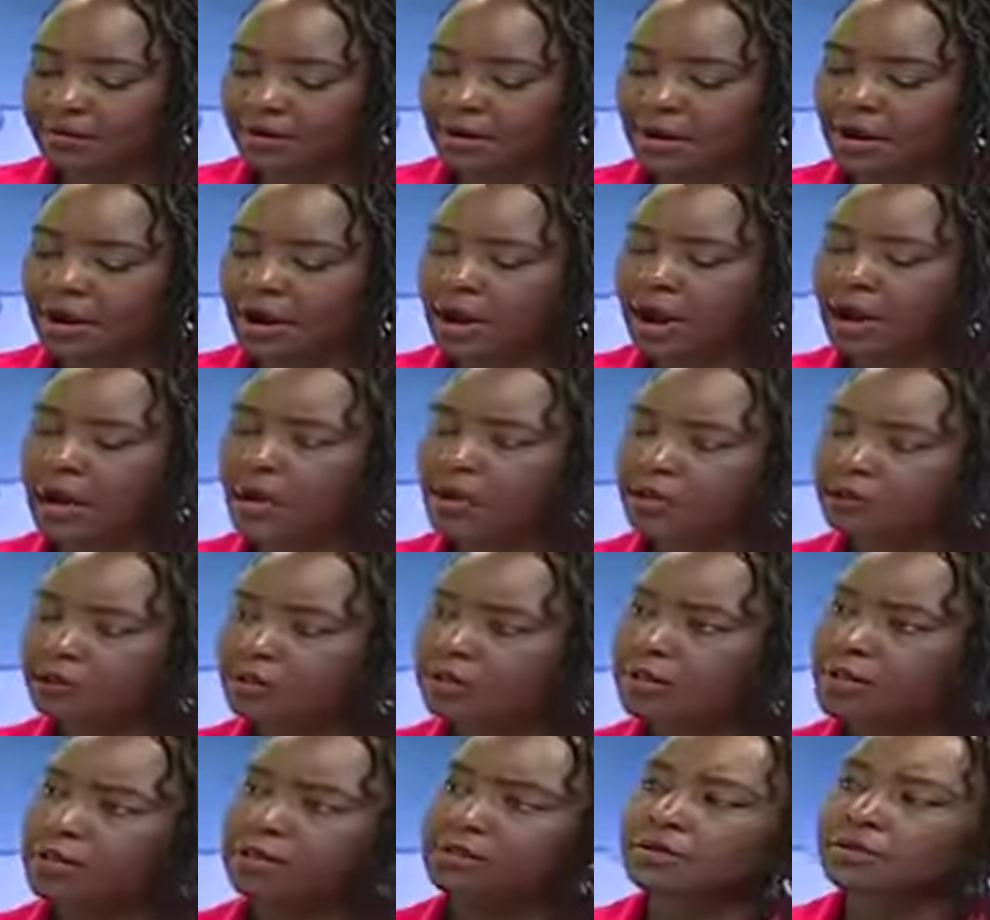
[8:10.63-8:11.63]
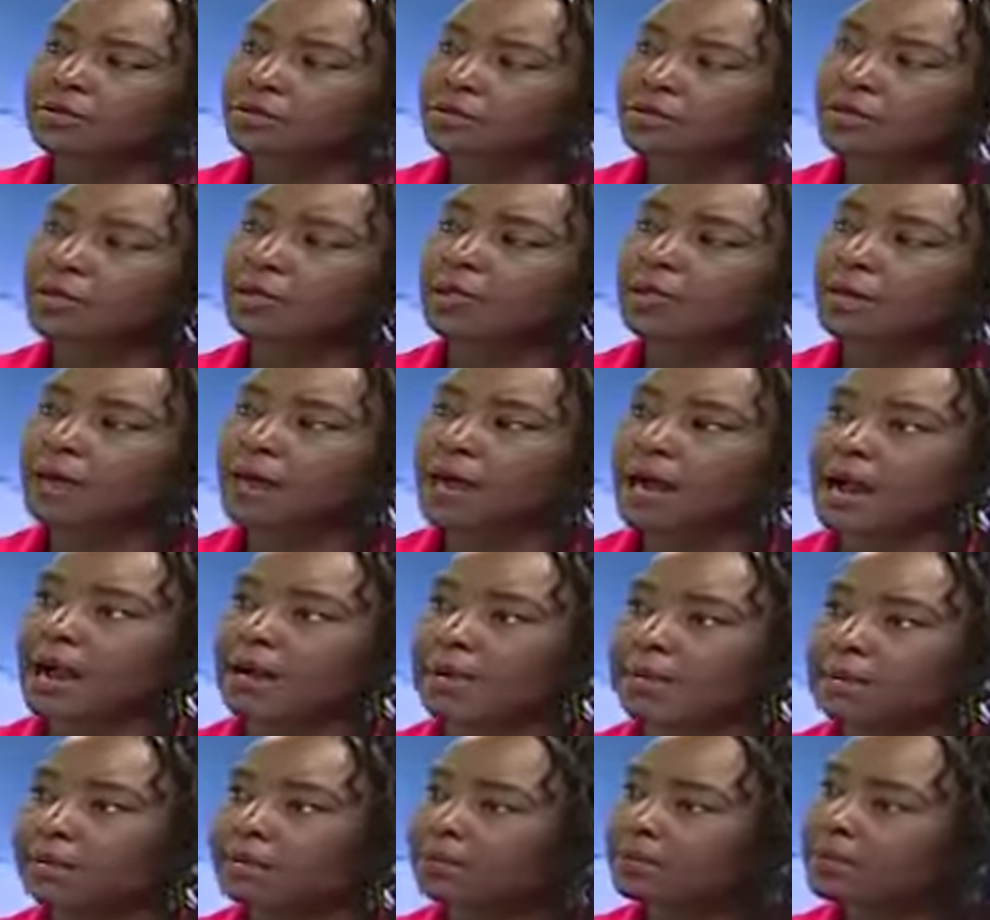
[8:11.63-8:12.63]
Mm. How then do you
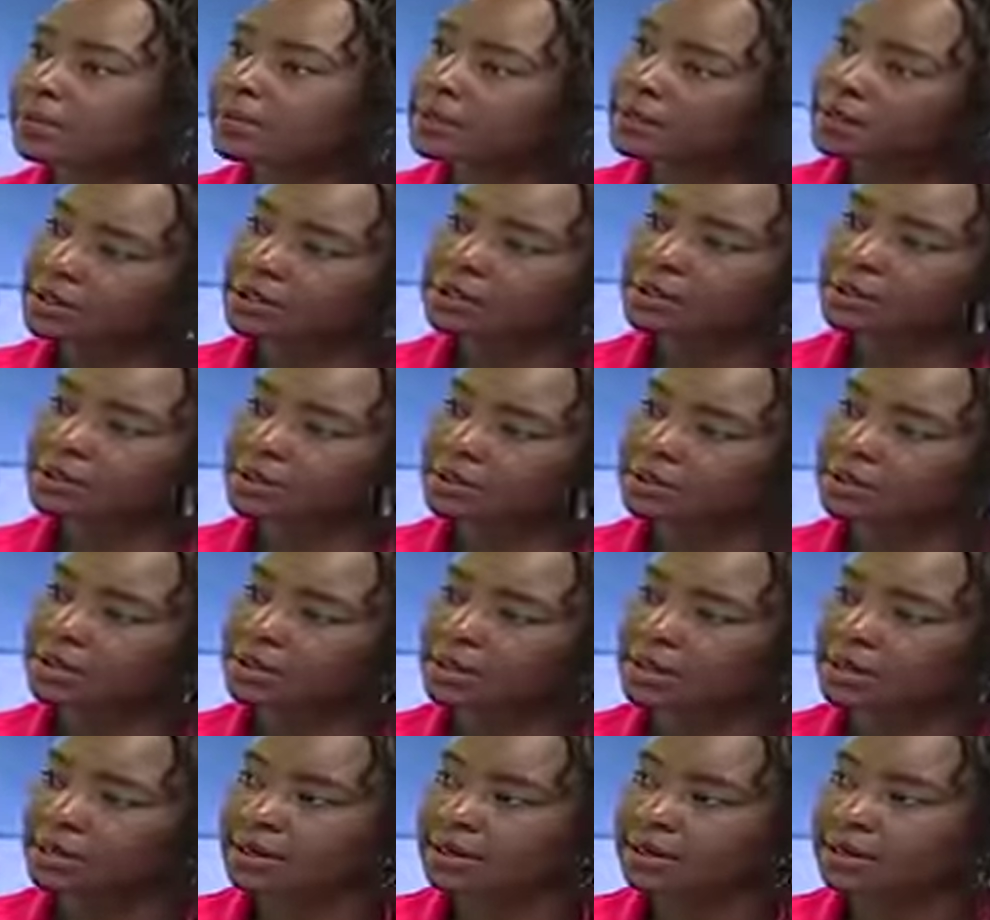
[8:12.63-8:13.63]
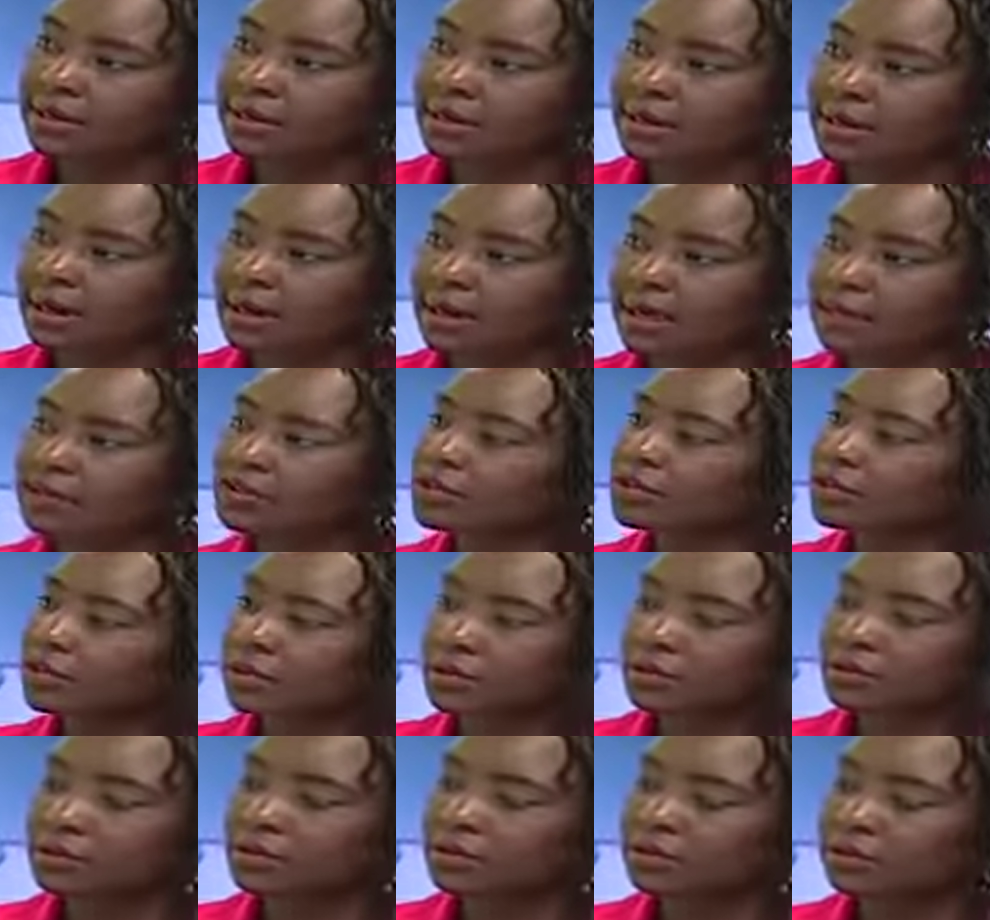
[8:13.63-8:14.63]
overcome this
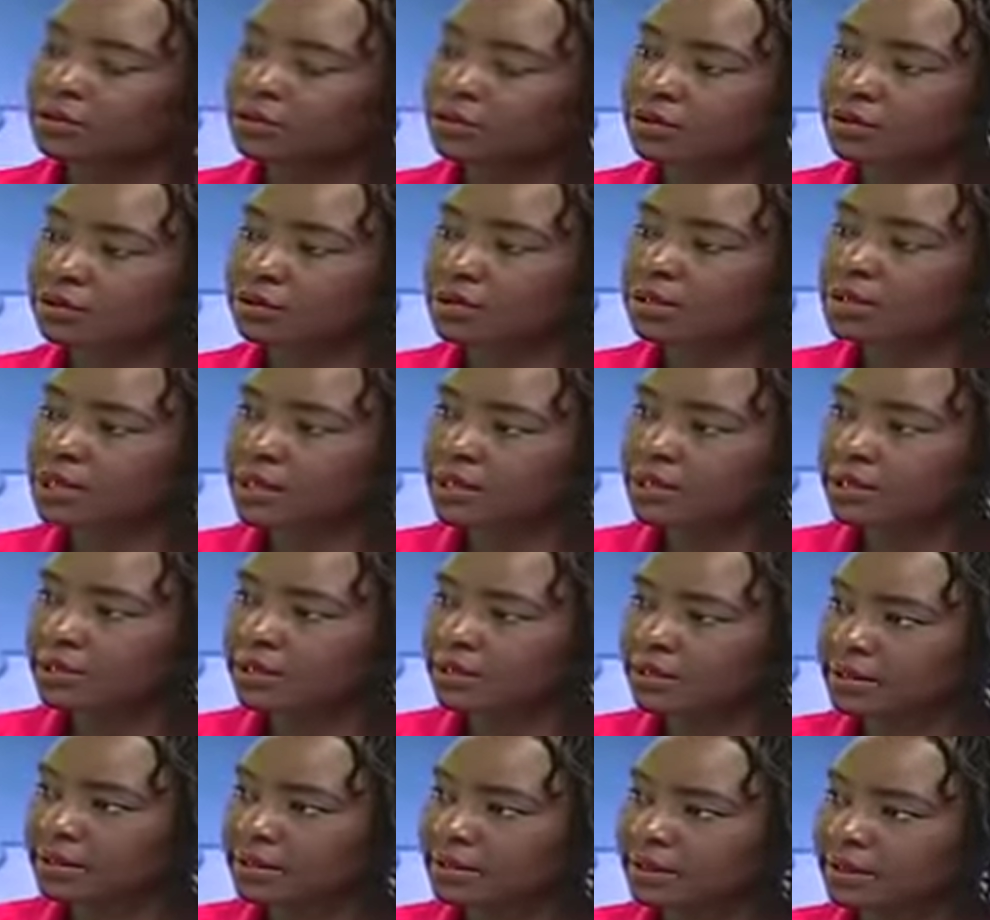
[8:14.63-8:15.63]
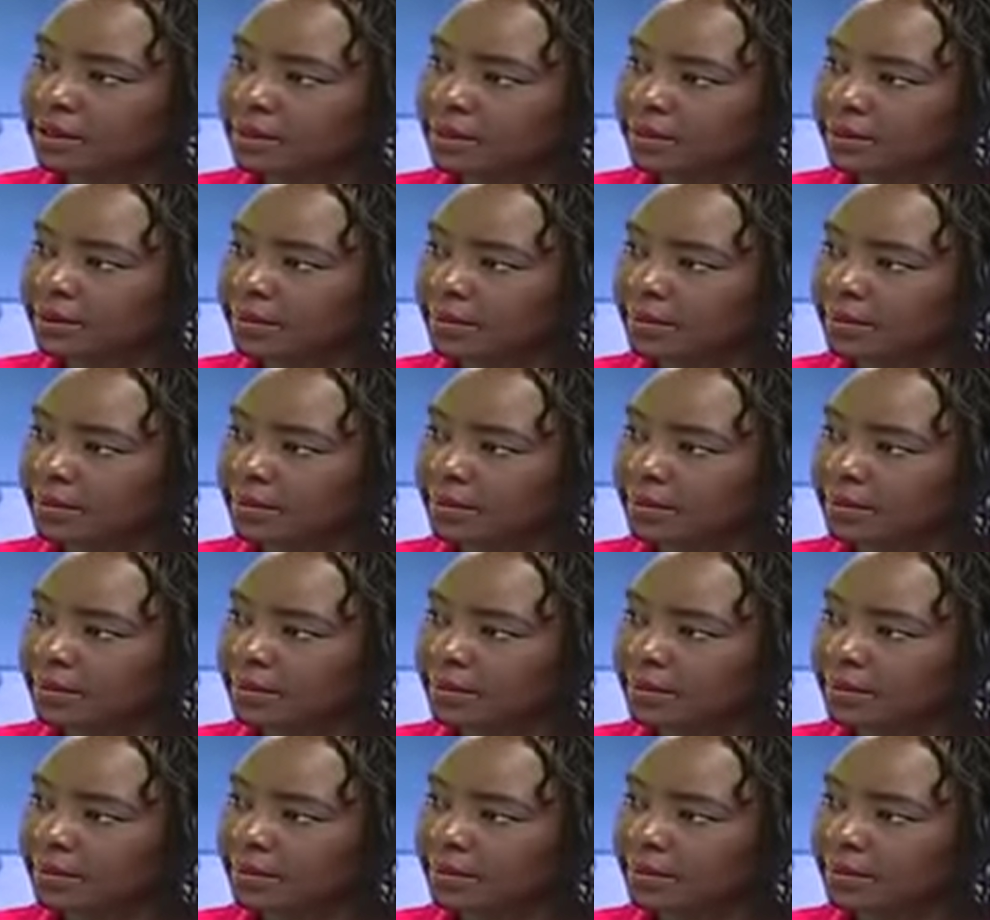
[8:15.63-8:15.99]
cultural and social challenges?